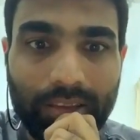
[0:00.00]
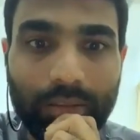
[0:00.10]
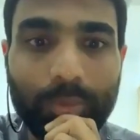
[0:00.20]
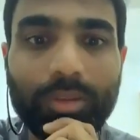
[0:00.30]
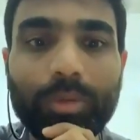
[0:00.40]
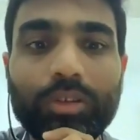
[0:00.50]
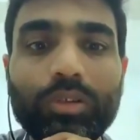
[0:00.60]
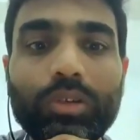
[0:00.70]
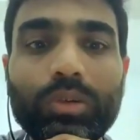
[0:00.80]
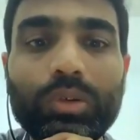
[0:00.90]
Is it possible
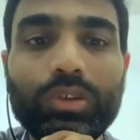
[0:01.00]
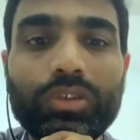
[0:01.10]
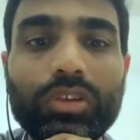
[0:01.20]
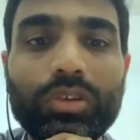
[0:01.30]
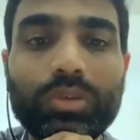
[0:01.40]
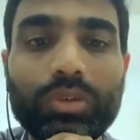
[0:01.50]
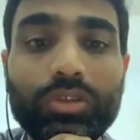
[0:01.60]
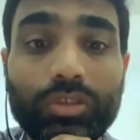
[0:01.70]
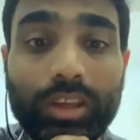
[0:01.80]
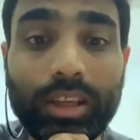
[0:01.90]
to lose 2
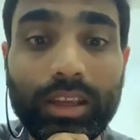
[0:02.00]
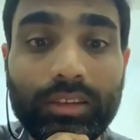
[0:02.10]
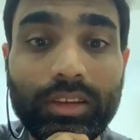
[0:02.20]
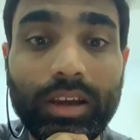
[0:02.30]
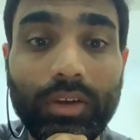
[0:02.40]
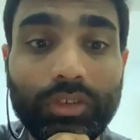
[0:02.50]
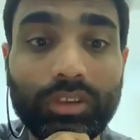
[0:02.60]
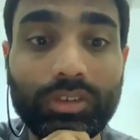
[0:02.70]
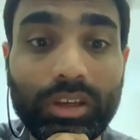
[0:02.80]
to 3 kg after